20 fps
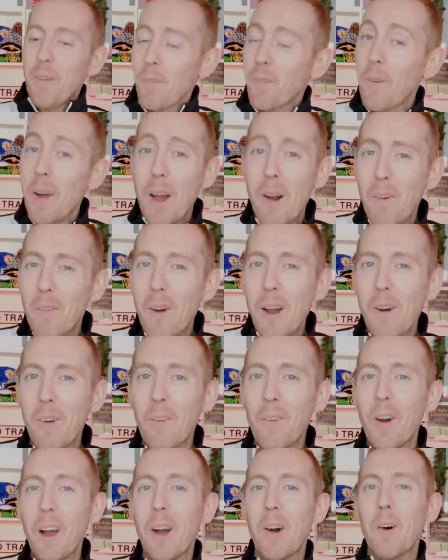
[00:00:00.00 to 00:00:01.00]
Well,
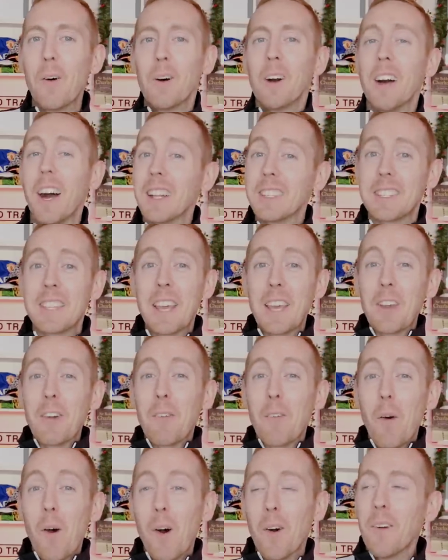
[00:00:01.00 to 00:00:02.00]
well, well. I'll tell
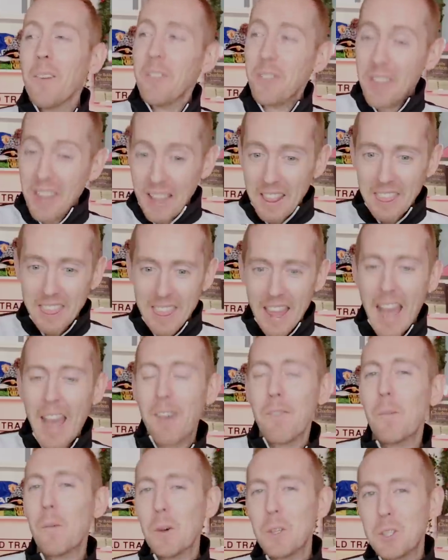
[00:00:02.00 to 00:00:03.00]
you what,
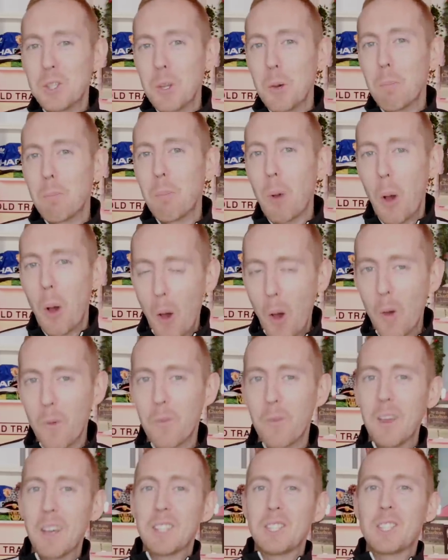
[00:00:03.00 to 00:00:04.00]
that was the
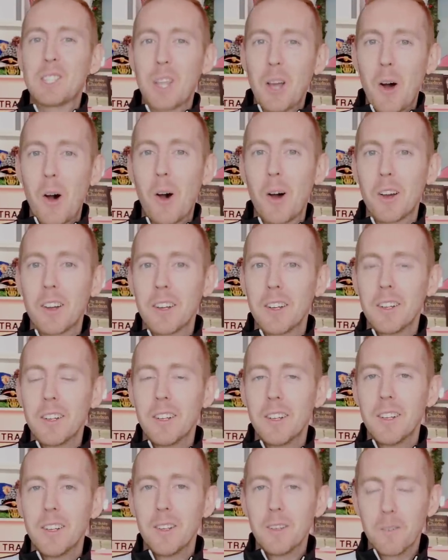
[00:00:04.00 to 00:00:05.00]
perfect start
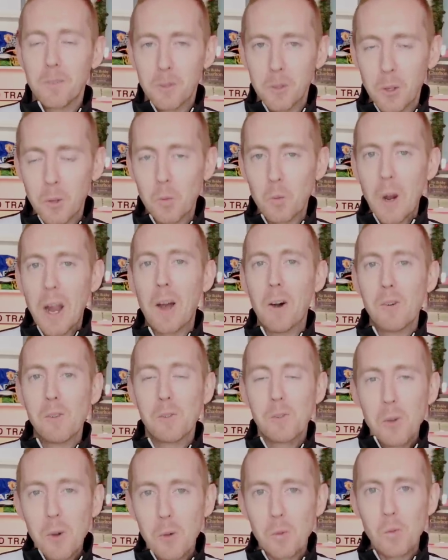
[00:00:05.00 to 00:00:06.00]
for the
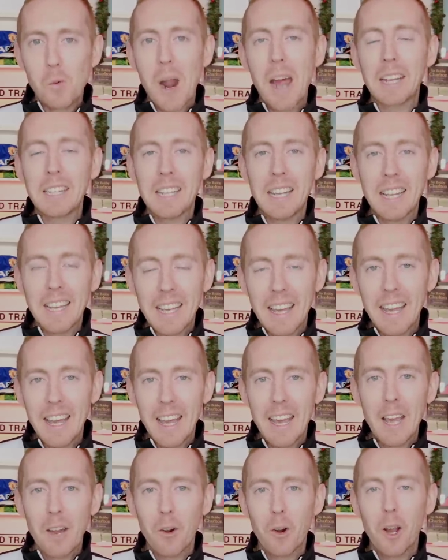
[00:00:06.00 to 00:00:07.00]
Ralf Rangnick
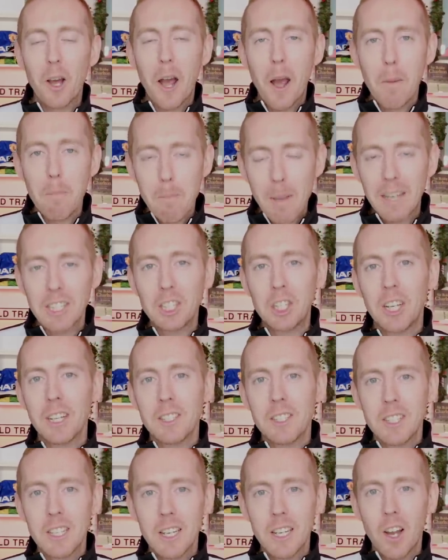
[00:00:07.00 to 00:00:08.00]
era at
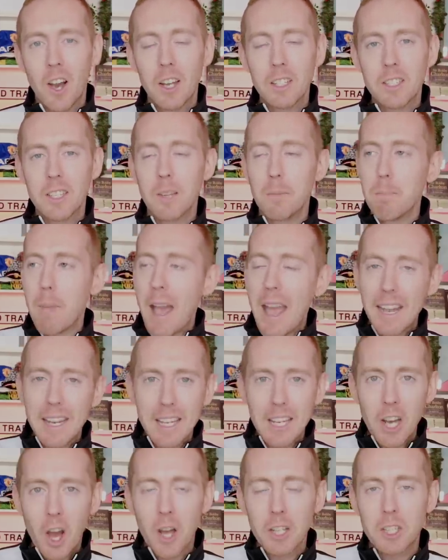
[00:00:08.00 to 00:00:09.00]
Manchester United. Man
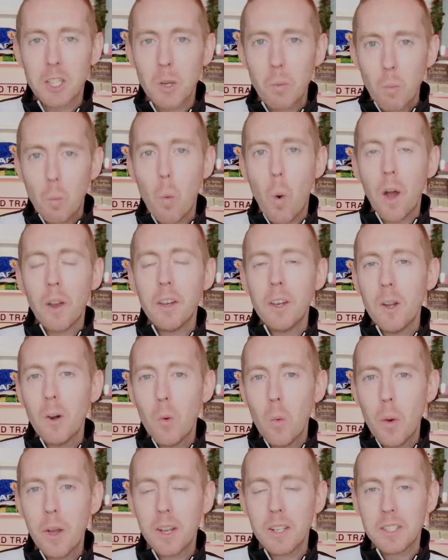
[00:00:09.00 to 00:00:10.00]
United 1 0
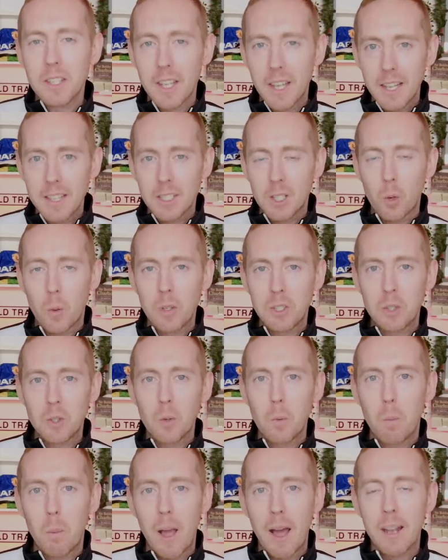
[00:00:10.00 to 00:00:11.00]
winners against
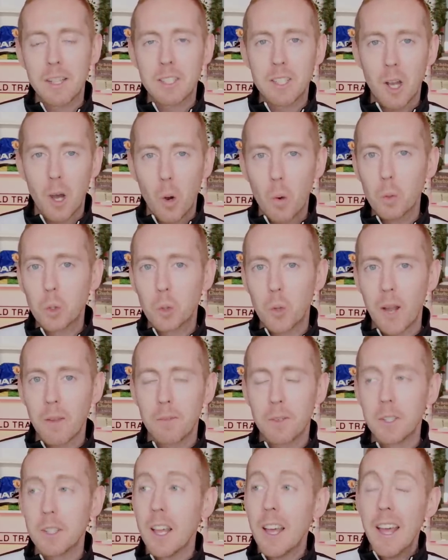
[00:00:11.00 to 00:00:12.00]
Crystal Palace at Old
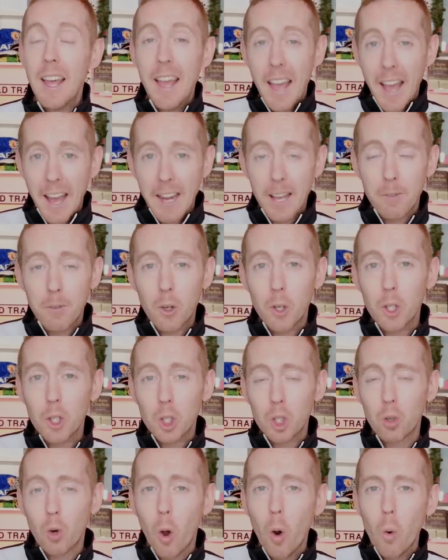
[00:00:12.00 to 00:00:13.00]
Trafford. And if
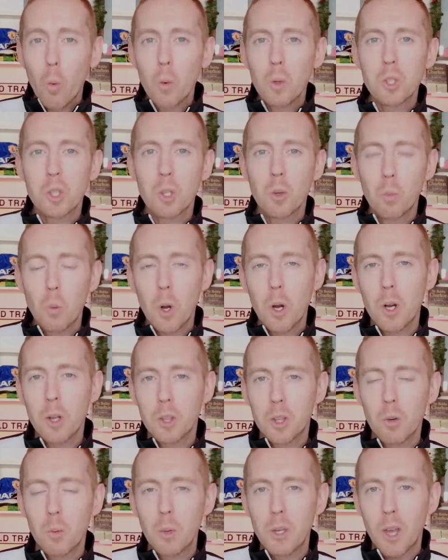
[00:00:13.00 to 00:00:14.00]
control was the
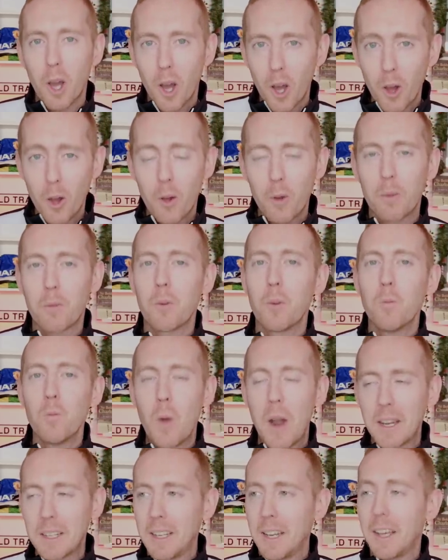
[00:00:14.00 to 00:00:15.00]
word that we heard from
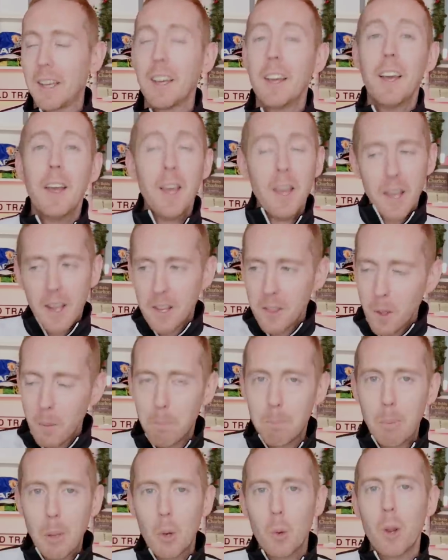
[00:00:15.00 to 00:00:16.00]
Rangnick in the
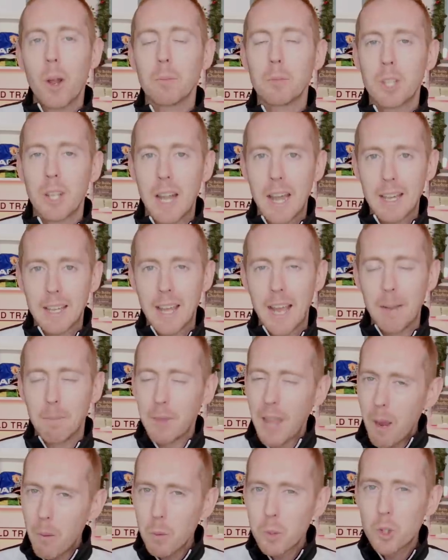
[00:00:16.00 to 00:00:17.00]
build up to that game,
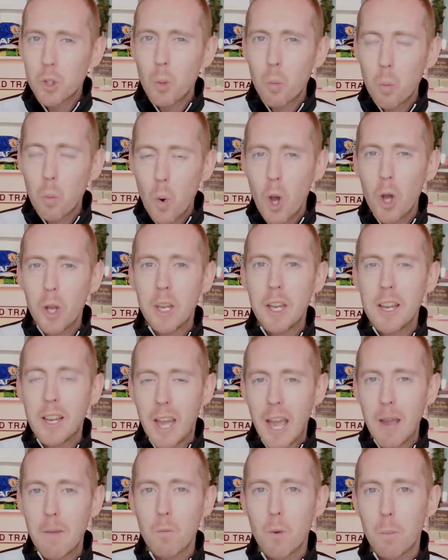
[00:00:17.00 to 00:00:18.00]
that was the word he
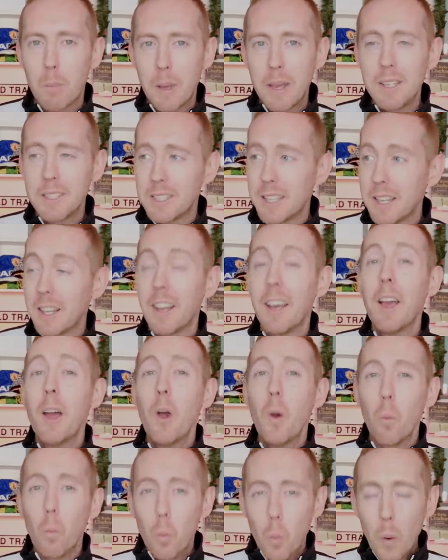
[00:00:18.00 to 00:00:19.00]
kept repeating.
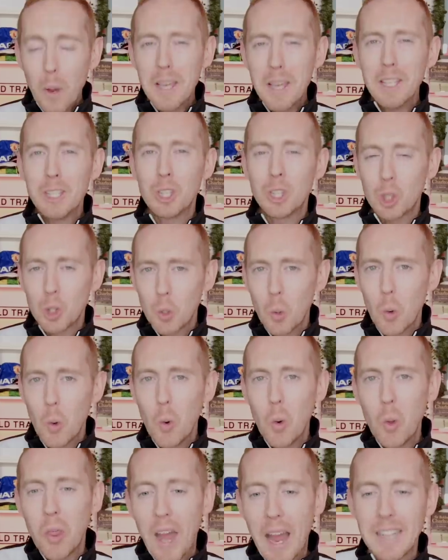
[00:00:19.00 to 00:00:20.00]
We
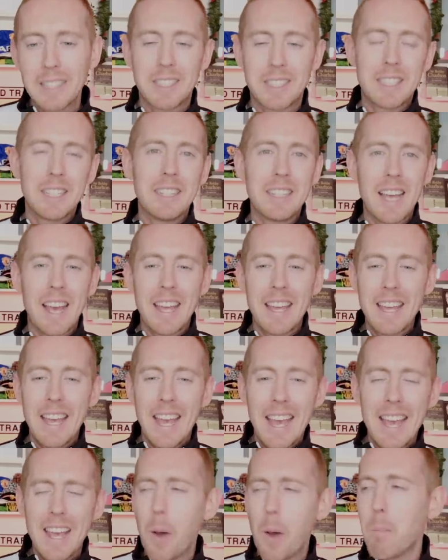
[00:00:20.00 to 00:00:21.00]
saw that today
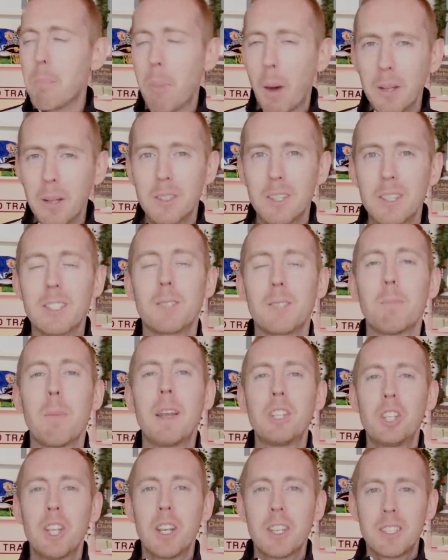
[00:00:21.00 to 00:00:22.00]
in abundance.
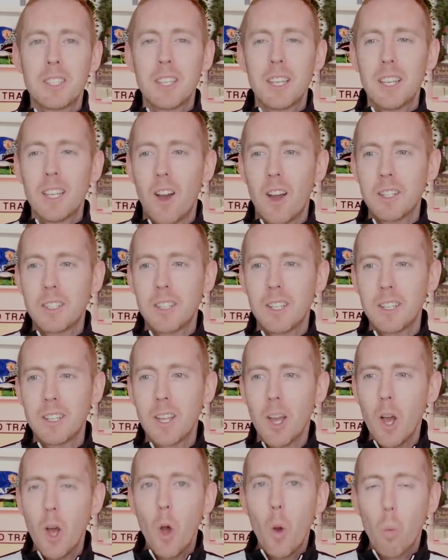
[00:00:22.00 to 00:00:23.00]
Manchester
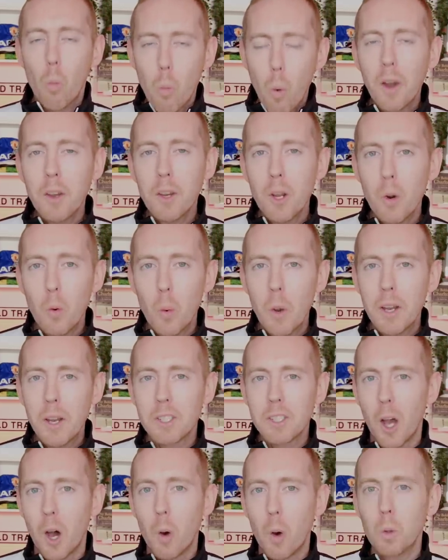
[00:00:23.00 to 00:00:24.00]
United 1 0
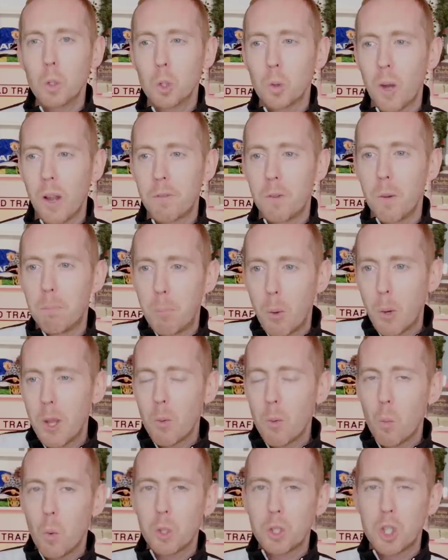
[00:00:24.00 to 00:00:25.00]
winners at Old Trafford, but
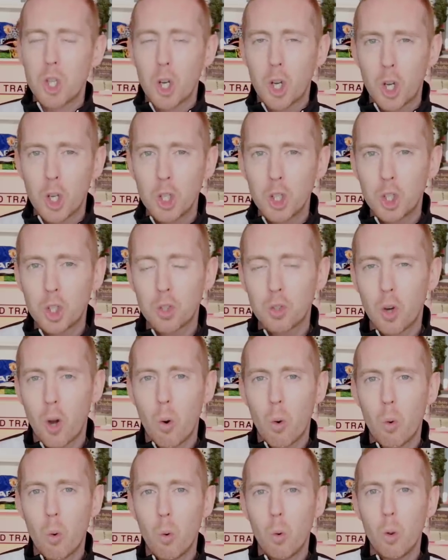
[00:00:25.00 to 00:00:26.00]
it was the
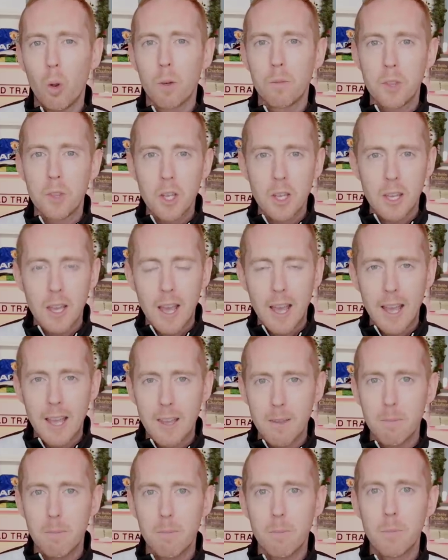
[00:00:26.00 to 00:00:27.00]
control of the
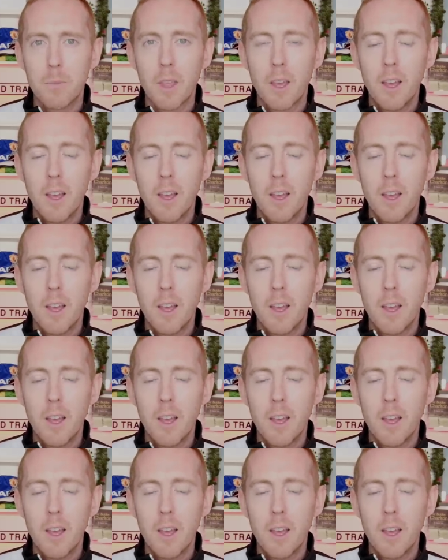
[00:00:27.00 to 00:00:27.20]
game.